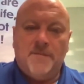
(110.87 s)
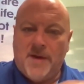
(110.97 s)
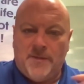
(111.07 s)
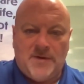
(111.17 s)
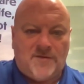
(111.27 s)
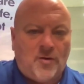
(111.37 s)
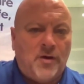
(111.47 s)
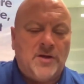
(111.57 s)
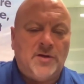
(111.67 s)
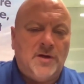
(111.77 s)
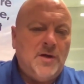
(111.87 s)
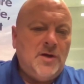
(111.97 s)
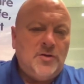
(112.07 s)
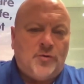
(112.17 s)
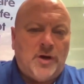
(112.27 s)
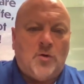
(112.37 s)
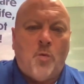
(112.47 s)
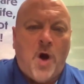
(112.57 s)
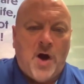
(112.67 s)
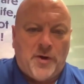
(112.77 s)
maybe it's starting to drink
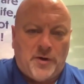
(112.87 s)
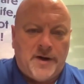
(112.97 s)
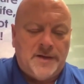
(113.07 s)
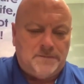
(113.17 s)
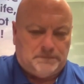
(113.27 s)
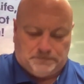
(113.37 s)
water at